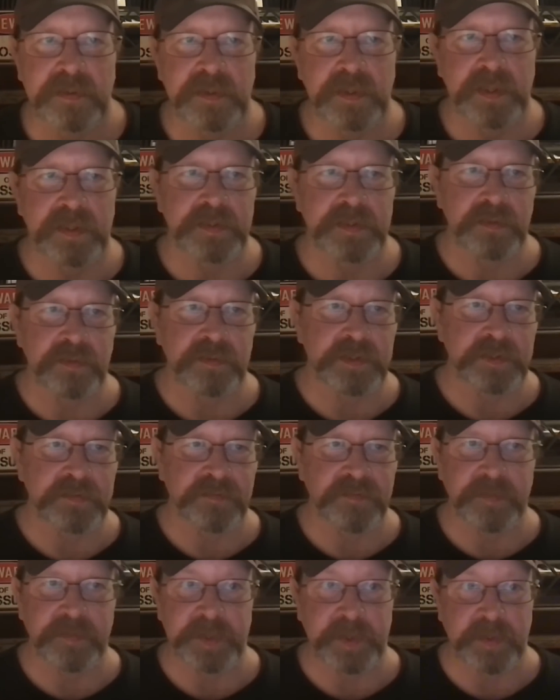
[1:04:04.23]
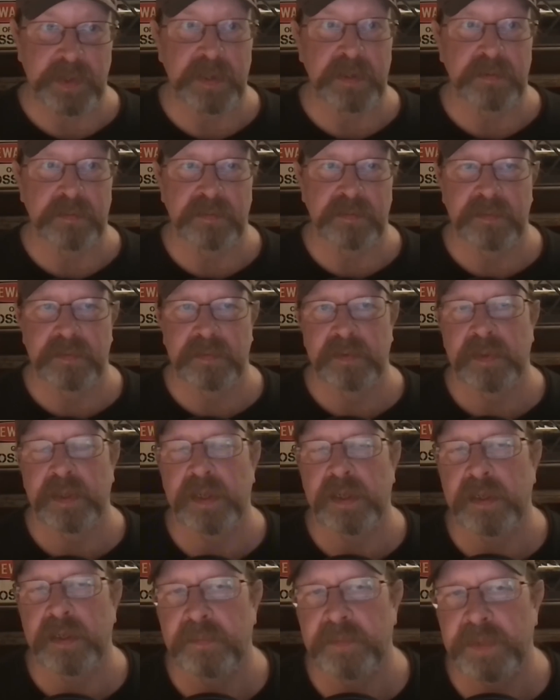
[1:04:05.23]
And so it just flips around.
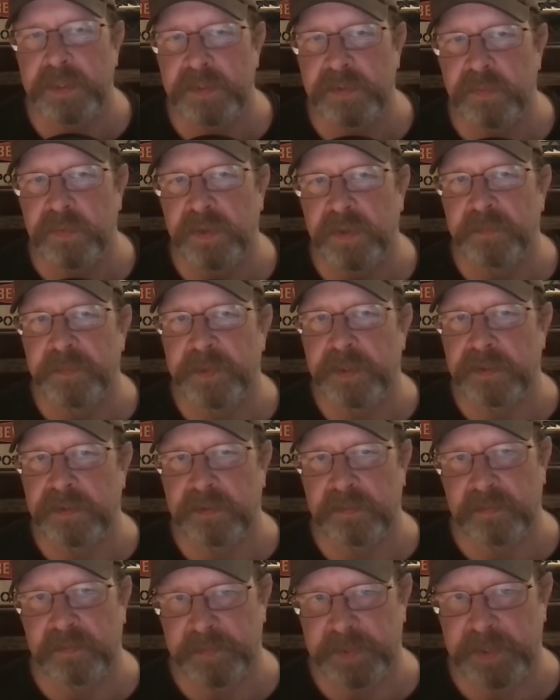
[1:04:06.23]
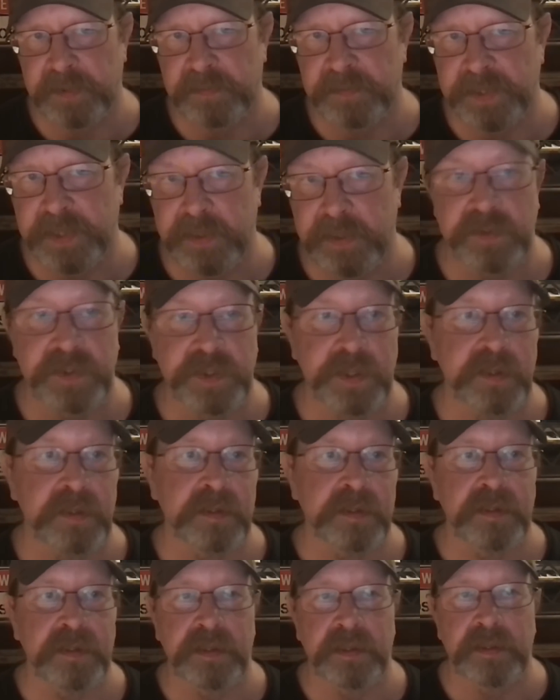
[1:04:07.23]
And it's weird because it becomes
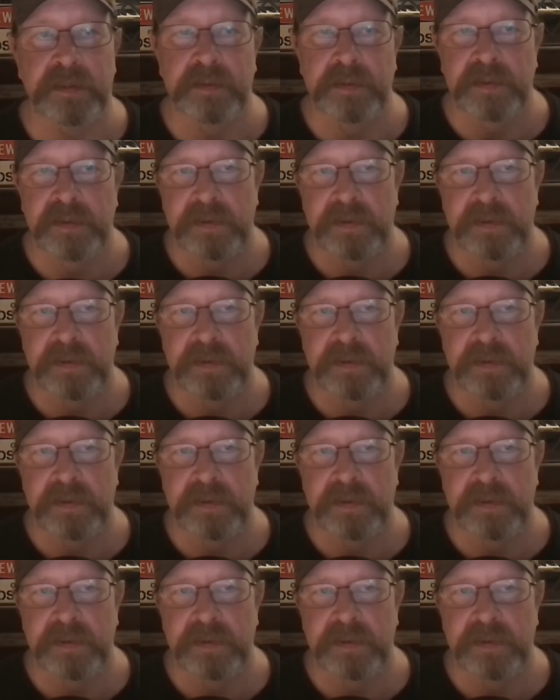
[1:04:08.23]
energetic again.